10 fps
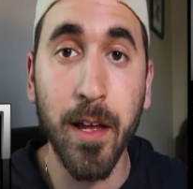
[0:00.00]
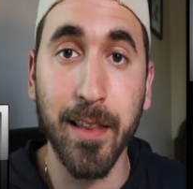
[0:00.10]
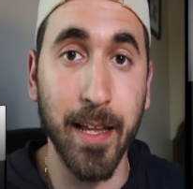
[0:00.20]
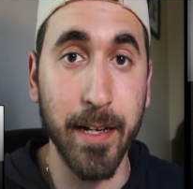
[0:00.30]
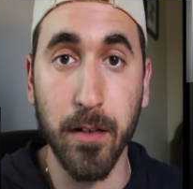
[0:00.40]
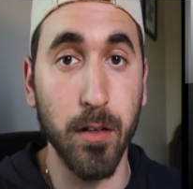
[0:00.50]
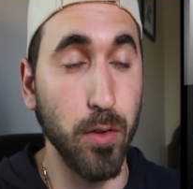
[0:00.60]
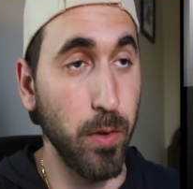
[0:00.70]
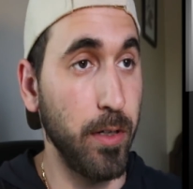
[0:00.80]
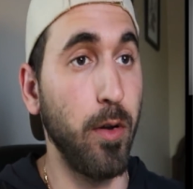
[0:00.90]
like
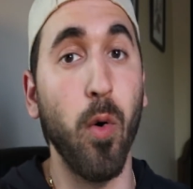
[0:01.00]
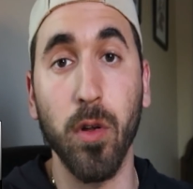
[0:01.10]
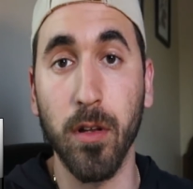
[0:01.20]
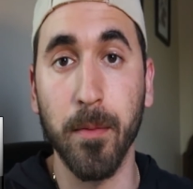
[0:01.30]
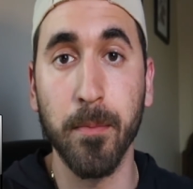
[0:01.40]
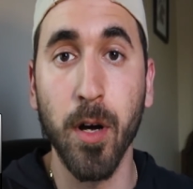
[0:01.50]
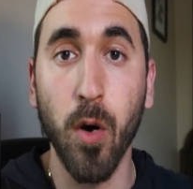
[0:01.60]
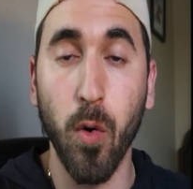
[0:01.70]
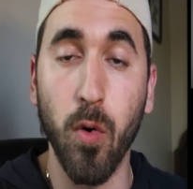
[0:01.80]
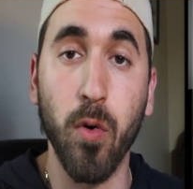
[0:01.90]
Alolan Golem
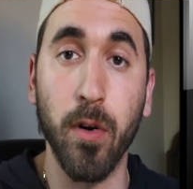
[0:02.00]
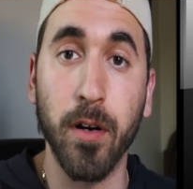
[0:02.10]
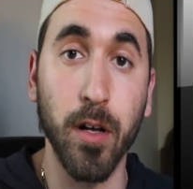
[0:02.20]
or